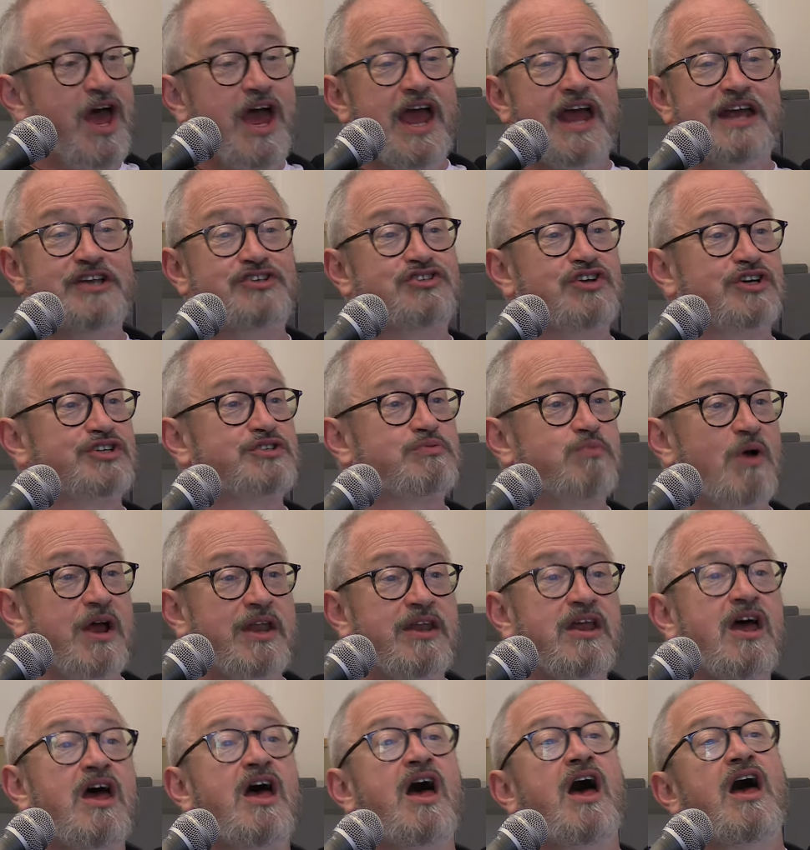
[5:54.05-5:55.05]
He just
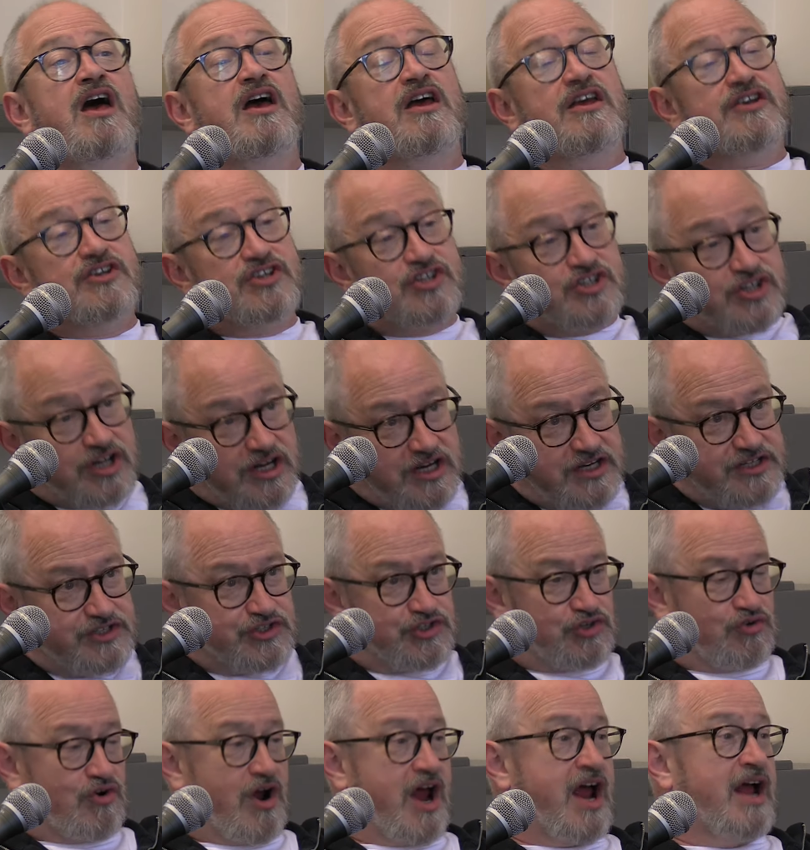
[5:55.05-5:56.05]
went, she's
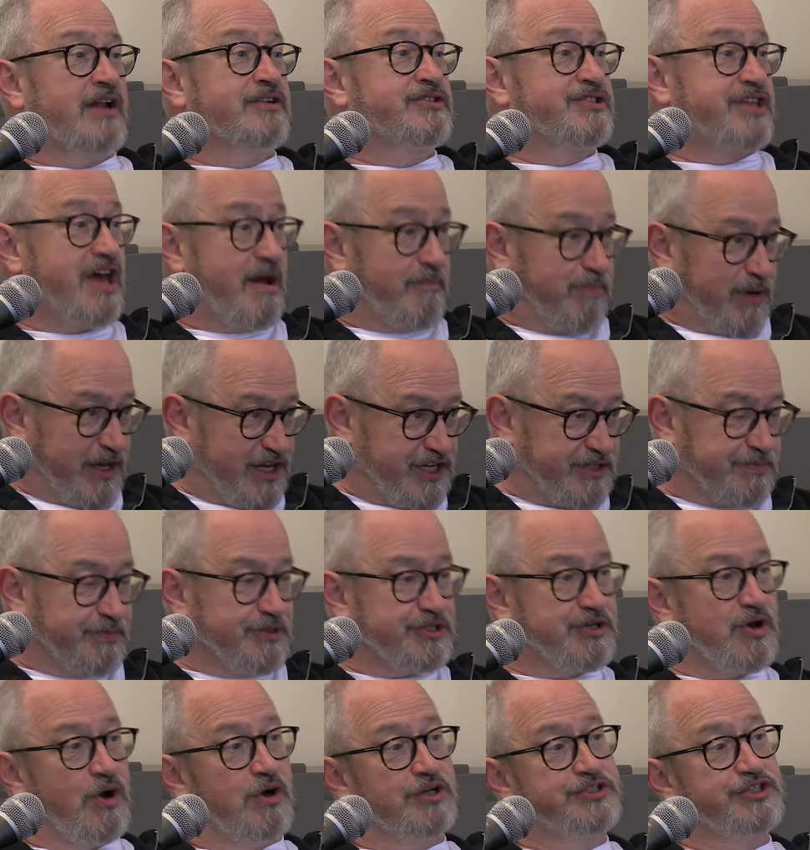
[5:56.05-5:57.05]
trans, that
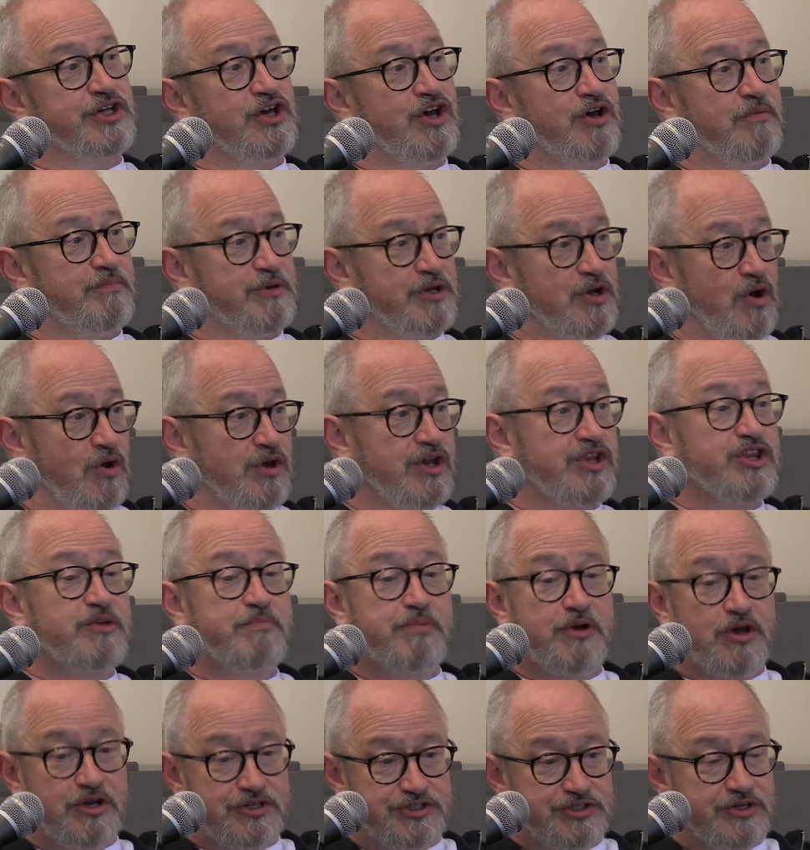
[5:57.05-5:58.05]
policeman's got a turban on, and the
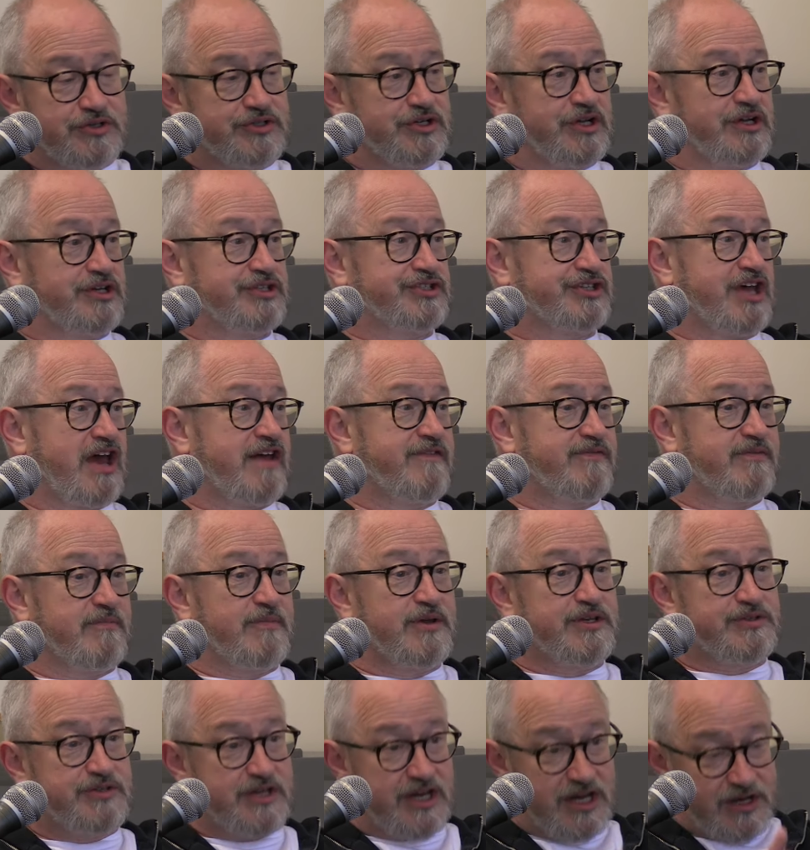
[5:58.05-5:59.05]
person who's going to save, who's
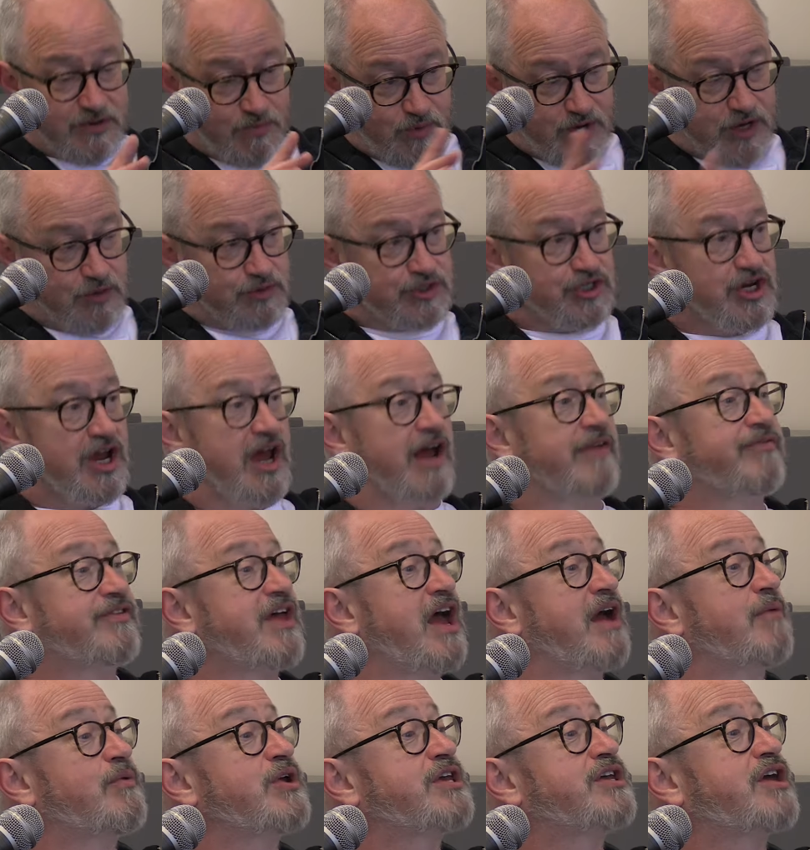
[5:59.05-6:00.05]
going to save them is in a
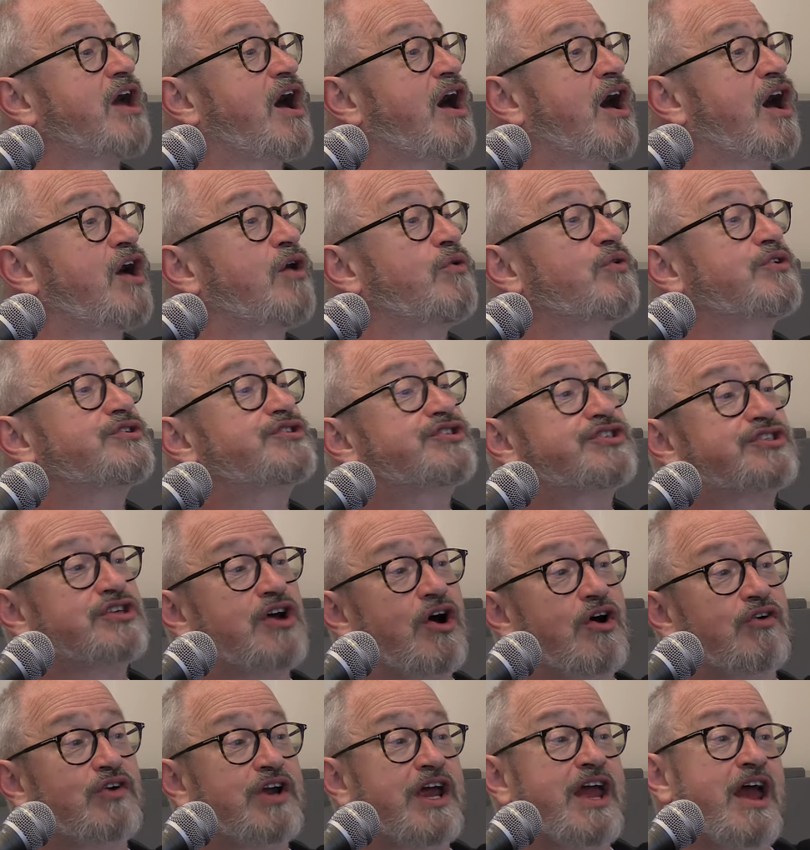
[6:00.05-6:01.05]
wheelchair. There we
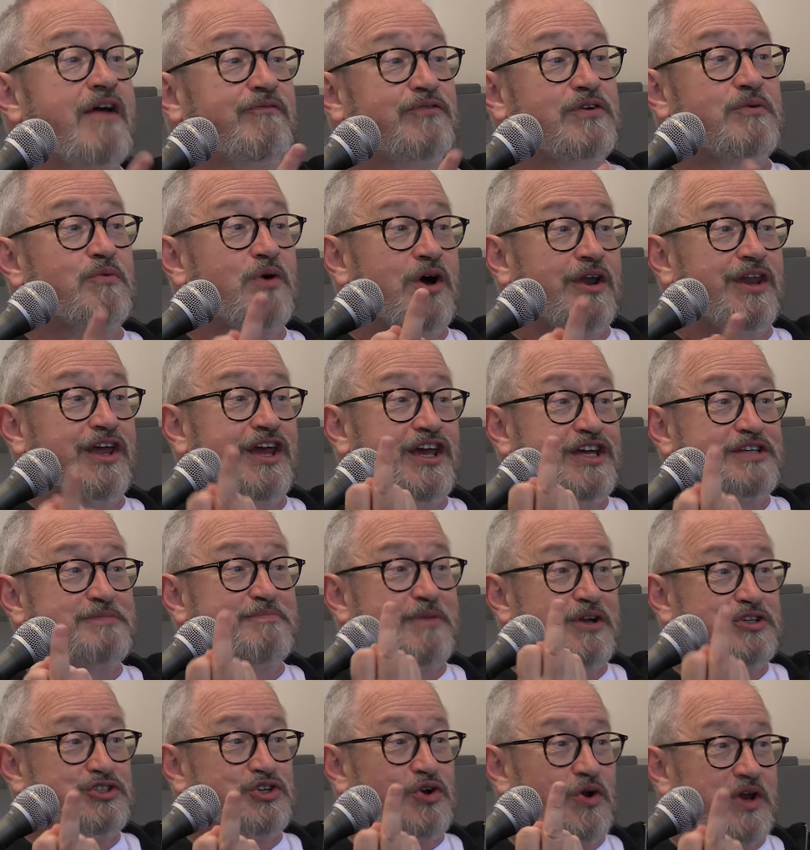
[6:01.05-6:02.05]
go. Sorry,
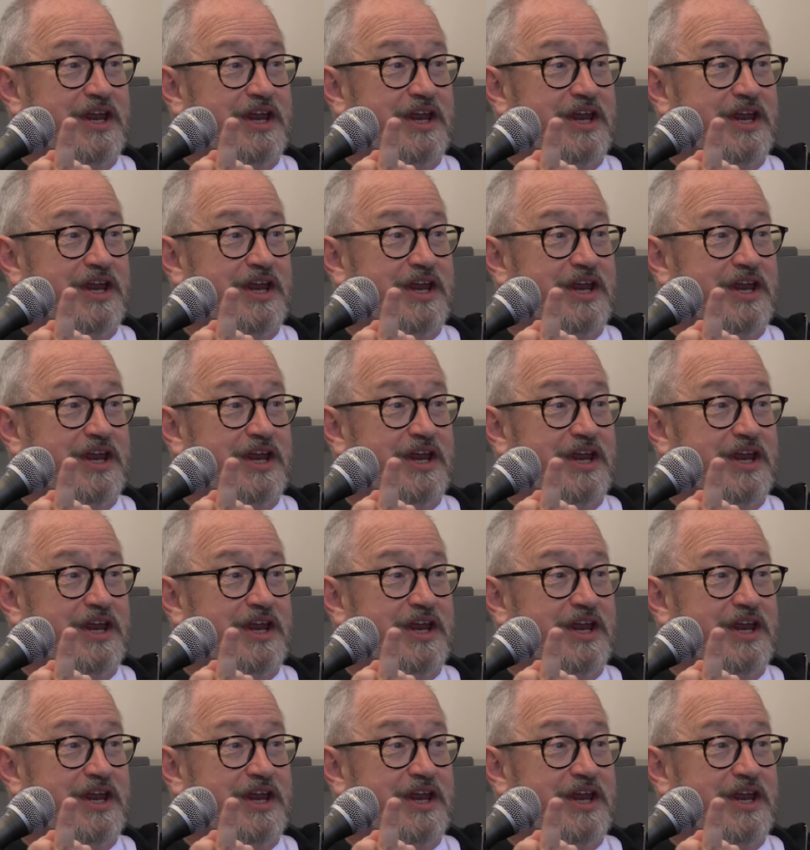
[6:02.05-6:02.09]
everyone.